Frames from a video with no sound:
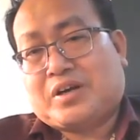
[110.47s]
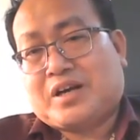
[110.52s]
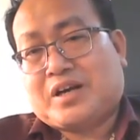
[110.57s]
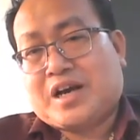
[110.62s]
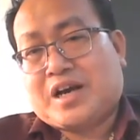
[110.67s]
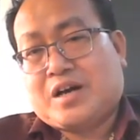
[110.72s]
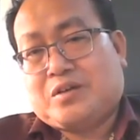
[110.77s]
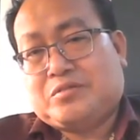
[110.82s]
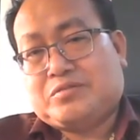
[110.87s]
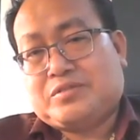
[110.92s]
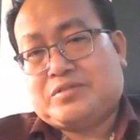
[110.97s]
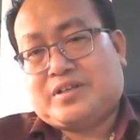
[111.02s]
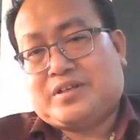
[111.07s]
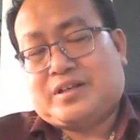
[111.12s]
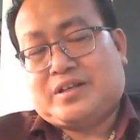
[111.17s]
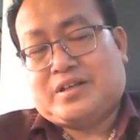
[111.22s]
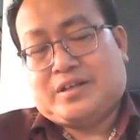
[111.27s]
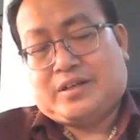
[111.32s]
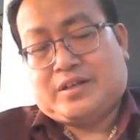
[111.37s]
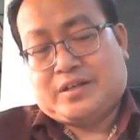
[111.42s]
count
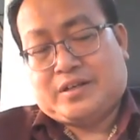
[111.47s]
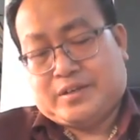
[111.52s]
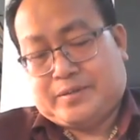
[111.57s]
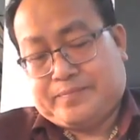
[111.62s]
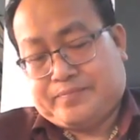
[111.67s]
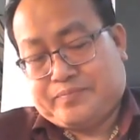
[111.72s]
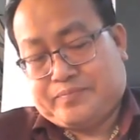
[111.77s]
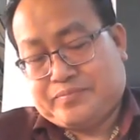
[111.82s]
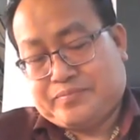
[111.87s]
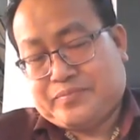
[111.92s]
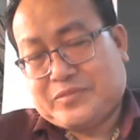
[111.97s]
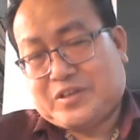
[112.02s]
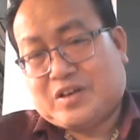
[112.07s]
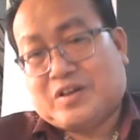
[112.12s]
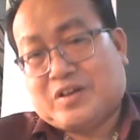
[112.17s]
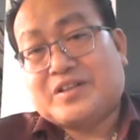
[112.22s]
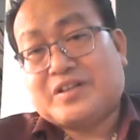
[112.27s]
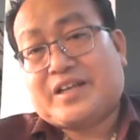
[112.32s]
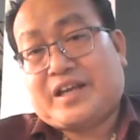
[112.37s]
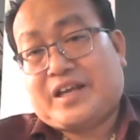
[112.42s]
the
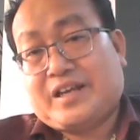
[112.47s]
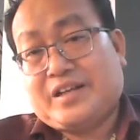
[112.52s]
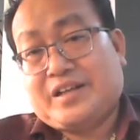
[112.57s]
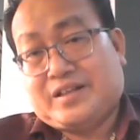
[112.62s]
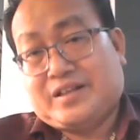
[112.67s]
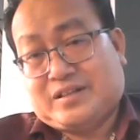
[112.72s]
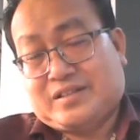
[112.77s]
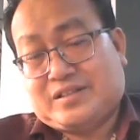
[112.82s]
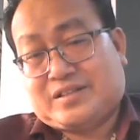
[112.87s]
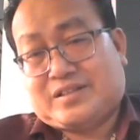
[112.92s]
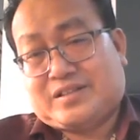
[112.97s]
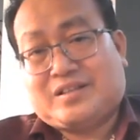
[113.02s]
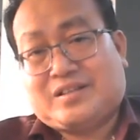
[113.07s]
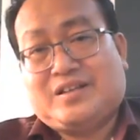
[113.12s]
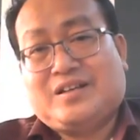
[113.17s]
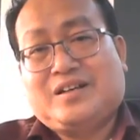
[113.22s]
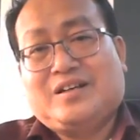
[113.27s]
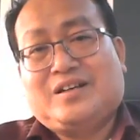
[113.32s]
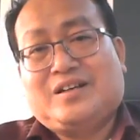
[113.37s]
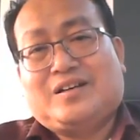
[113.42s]
containers
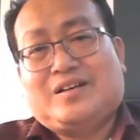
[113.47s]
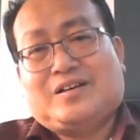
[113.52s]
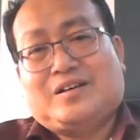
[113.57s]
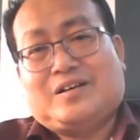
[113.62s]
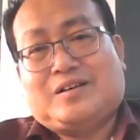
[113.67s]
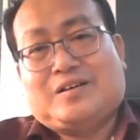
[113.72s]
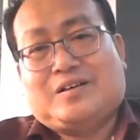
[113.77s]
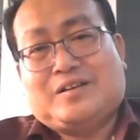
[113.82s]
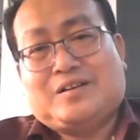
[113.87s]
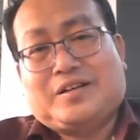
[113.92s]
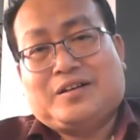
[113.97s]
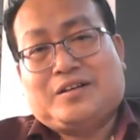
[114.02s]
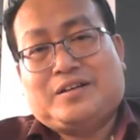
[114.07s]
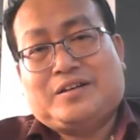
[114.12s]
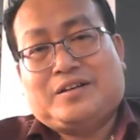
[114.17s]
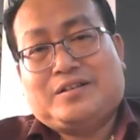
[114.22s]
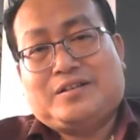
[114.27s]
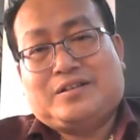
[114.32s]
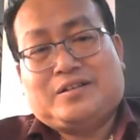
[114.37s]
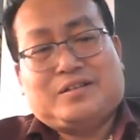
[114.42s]
or the
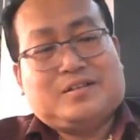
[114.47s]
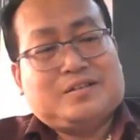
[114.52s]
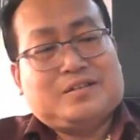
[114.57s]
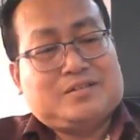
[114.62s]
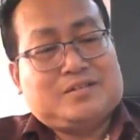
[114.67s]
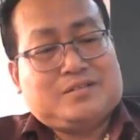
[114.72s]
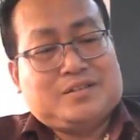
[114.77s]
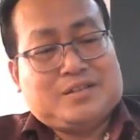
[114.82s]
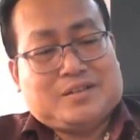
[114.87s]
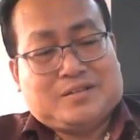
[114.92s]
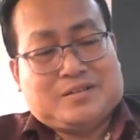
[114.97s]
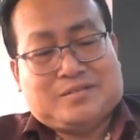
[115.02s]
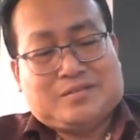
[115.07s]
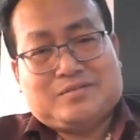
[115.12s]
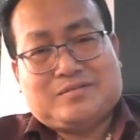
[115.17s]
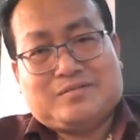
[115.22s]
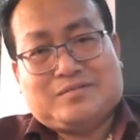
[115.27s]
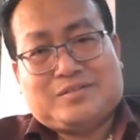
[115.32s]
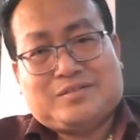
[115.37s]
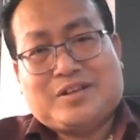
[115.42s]
you know
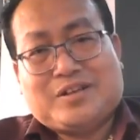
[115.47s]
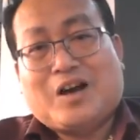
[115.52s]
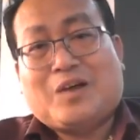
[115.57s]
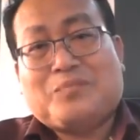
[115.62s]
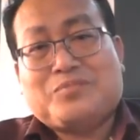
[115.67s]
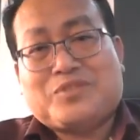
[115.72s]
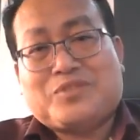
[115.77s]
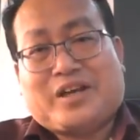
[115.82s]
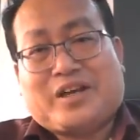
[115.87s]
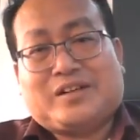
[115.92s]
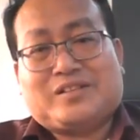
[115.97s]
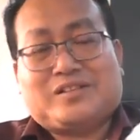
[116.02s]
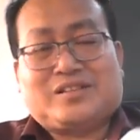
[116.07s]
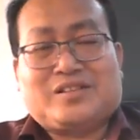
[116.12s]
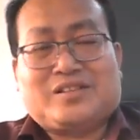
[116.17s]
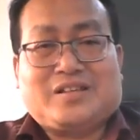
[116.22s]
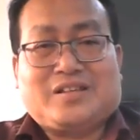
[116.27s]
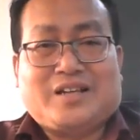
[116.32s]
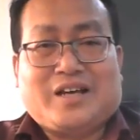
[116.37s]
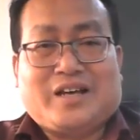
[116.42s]
the
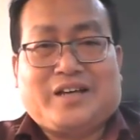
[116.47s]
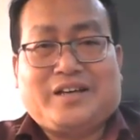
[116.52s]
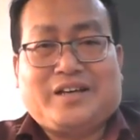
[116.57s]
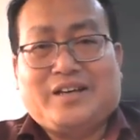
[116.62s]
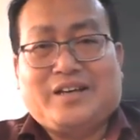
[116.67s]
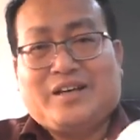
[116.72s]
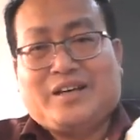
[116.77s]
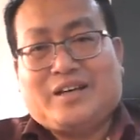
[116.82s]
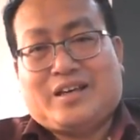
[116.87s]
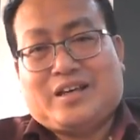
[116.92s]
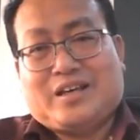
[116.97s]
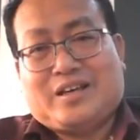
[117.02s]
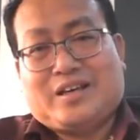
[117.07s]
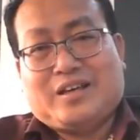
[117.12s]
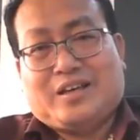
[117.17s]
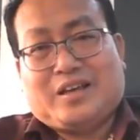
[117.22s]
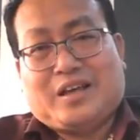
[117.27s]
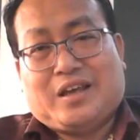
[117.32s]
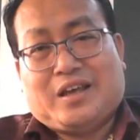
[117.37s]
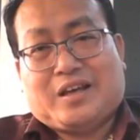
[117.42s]
objects like
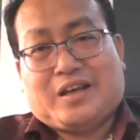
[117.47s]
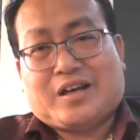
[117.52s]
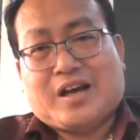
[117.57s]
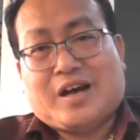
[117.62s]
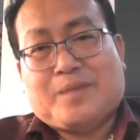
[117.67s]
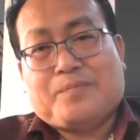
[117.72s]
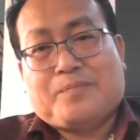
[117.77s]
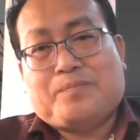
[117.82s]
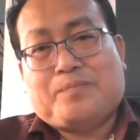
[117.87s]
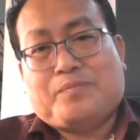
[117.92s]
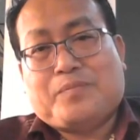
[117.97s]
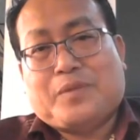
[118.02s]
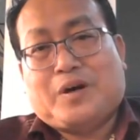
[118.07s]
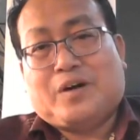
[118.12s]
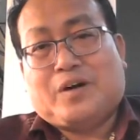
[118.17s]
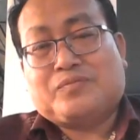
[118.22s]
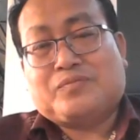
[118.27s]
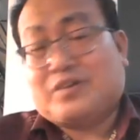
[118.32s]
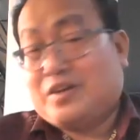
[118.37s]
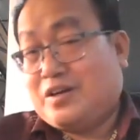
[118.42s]
a cup
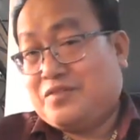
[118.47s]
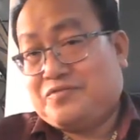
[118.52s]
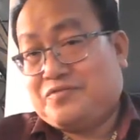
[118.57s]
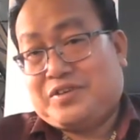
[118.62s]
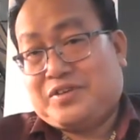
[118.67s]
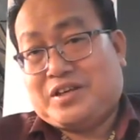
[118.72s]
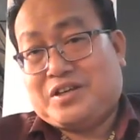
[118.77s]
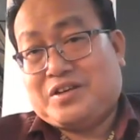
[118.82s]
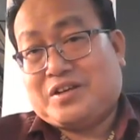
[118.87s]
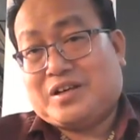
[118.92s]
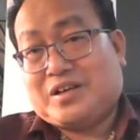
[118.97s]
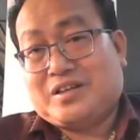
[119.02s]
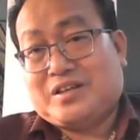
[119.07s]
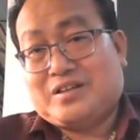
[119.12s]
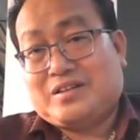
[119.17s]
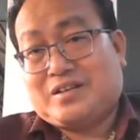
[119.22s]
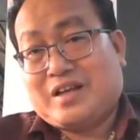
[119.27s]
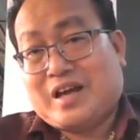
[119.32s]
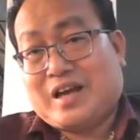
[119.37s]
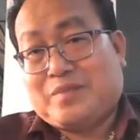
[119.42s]
of coffee. You
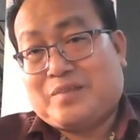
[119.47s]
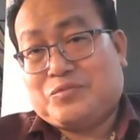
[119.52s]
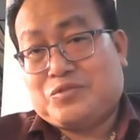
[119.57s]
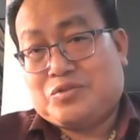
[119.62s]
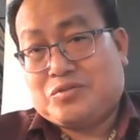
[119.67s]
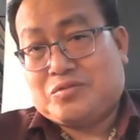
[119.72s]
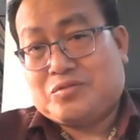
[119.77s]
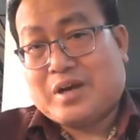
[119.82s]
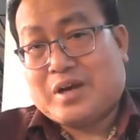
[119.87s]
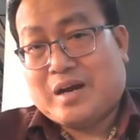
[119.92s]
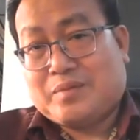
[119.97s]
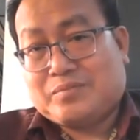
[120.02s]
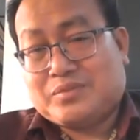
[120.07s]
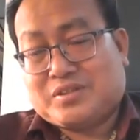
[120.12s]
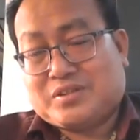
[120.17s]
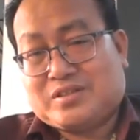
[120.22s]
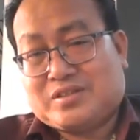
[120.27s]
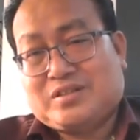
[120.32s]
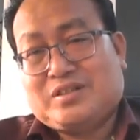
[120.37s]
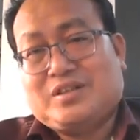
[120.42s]
can have two
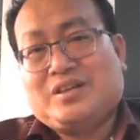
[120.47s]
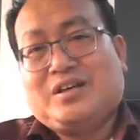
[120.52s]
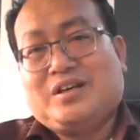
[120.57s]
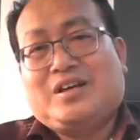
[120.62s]
cups.